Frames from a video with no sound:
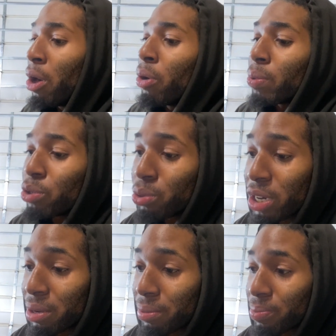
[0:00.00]
When you
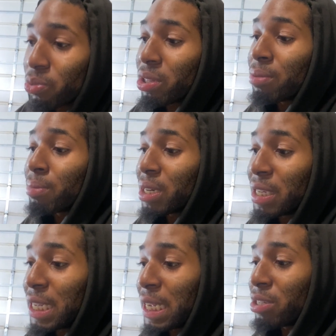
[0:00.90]
come with the
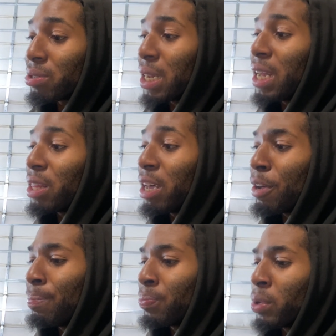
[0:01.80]
money and you're not like,
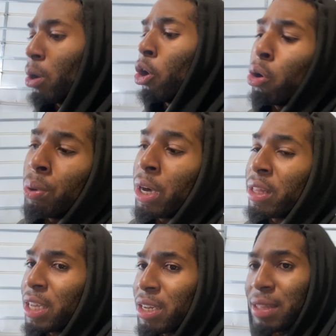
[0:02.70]
oh, well, I
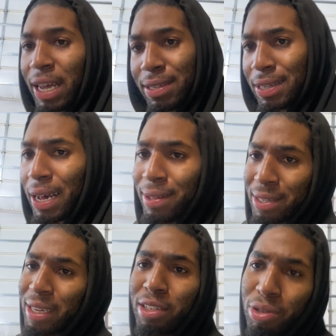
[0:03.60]
only got $1,000
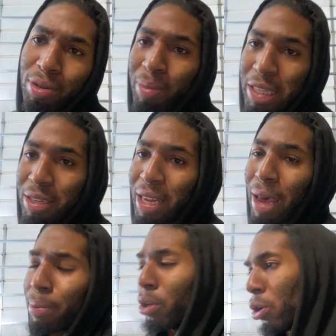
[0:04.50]
and I need you to make this
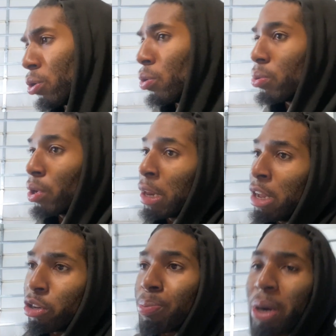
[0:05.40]
happen. Oh, well,
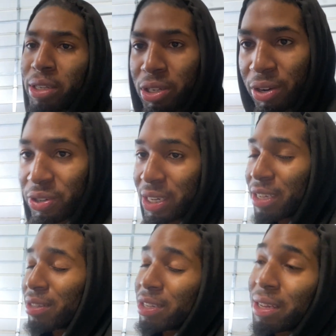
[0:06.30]
your prices are
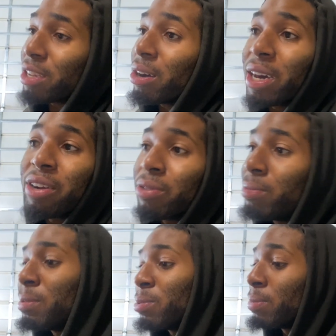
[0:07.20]
ridiculous. Like, y'all got to
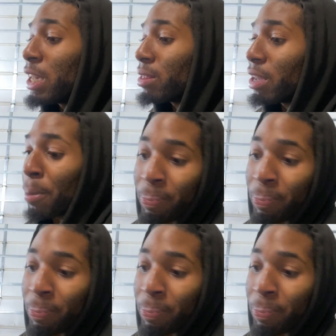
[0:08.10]
remember, man, like,